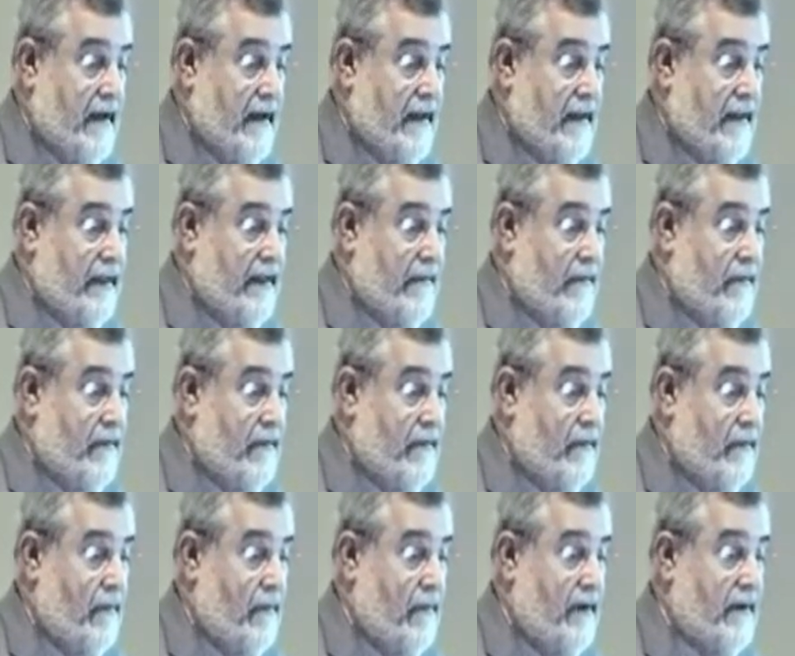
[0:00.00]
And then
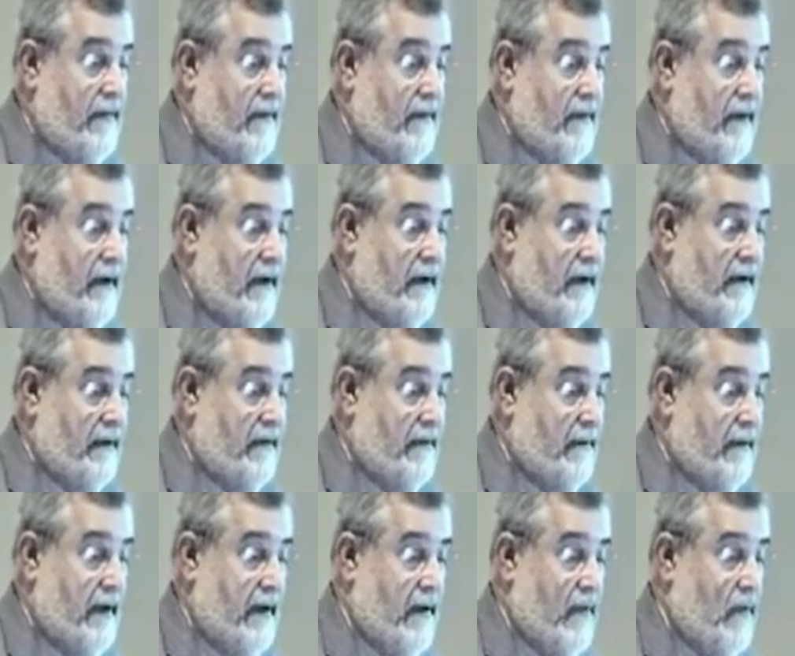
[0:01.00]
recent
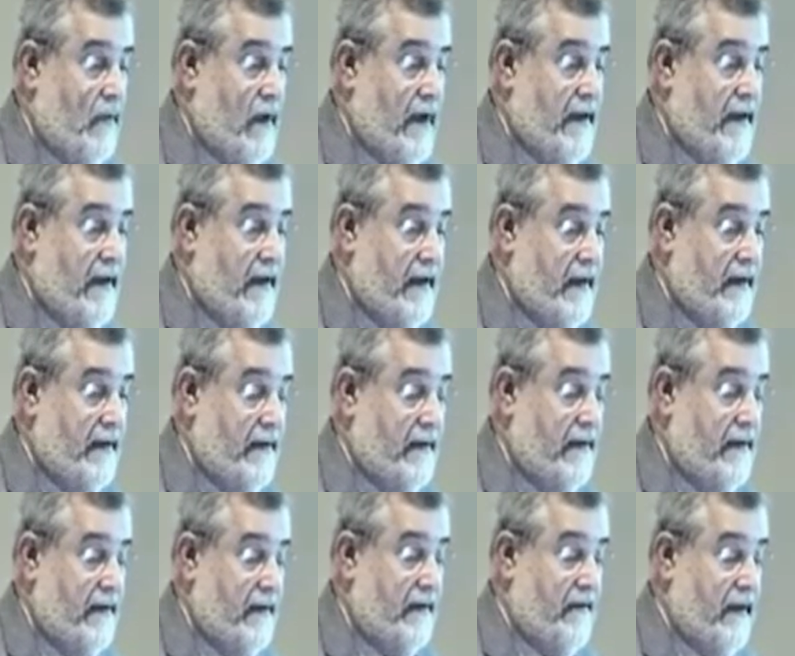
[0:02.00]
unexplained weight gain.
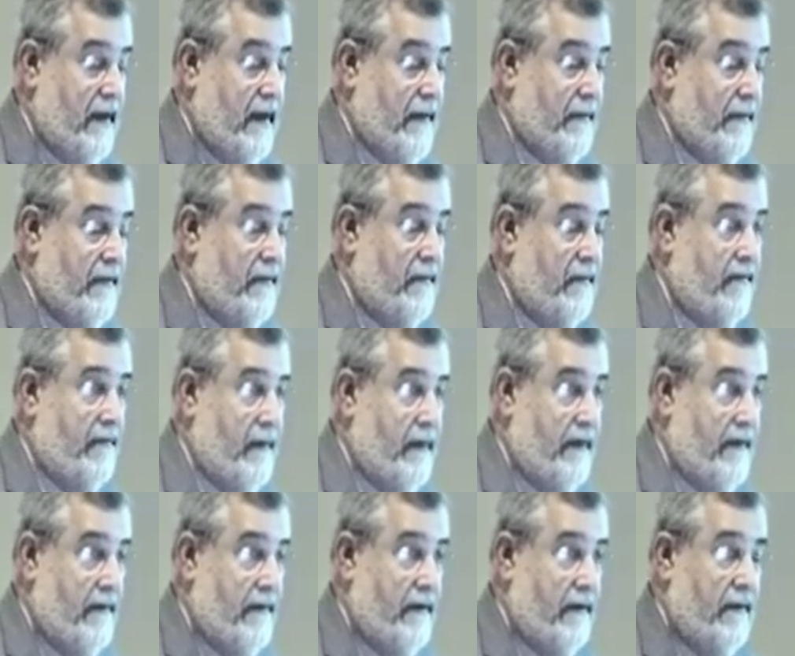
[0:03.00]
This happens
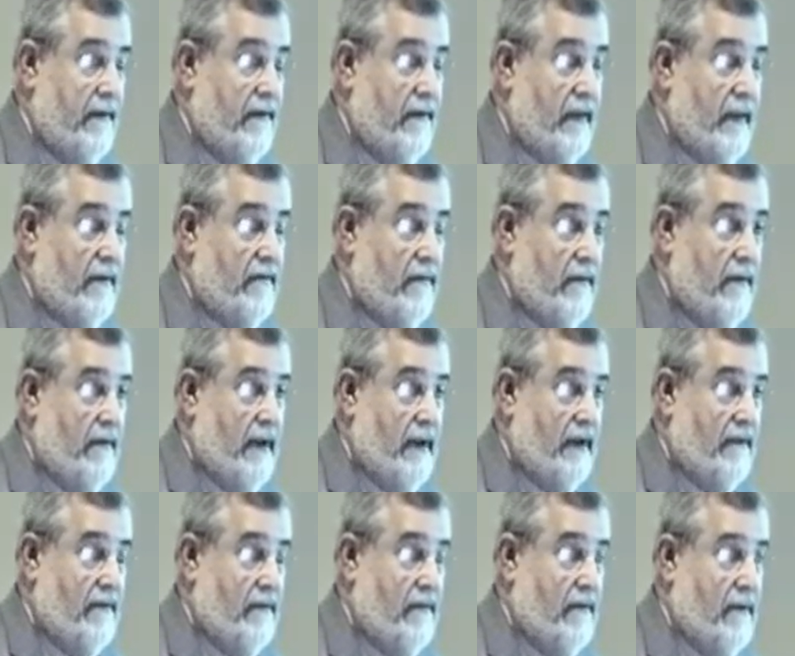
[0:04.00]
very, very, that's why we
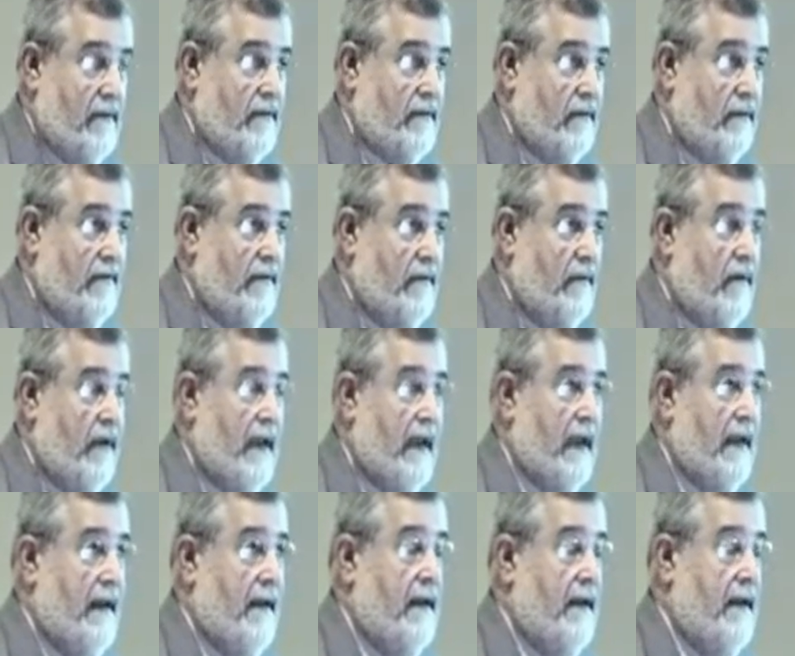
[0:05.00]
ask the question, have you
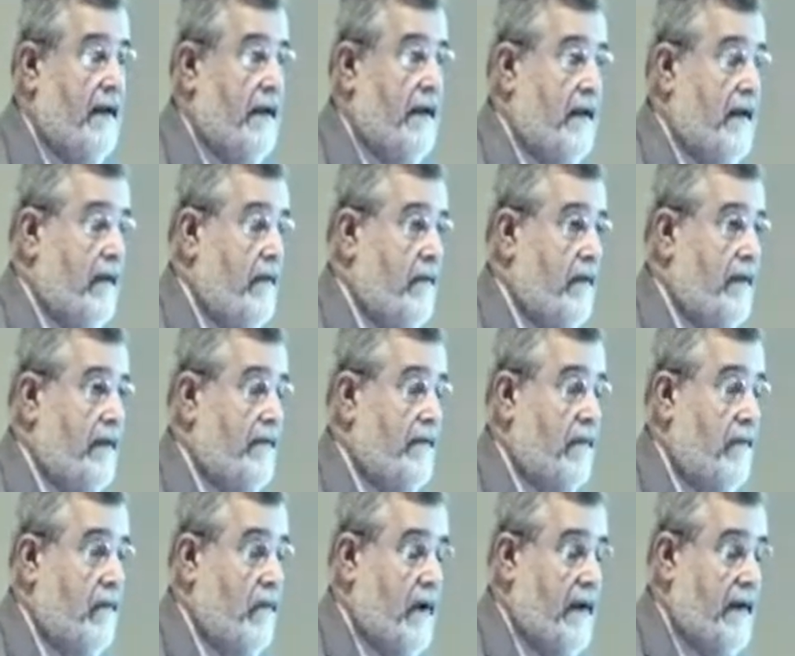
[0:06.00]
had a
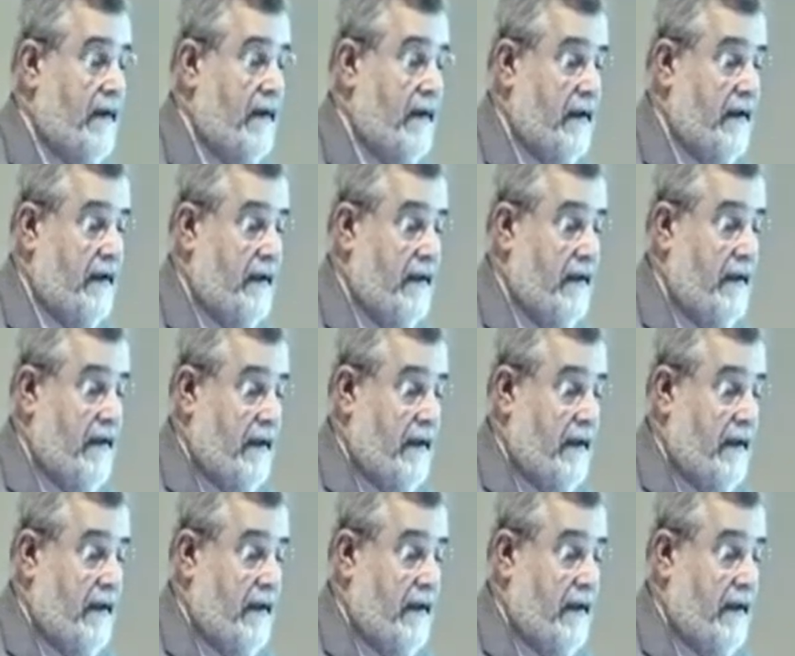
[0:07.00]
recent weight gain?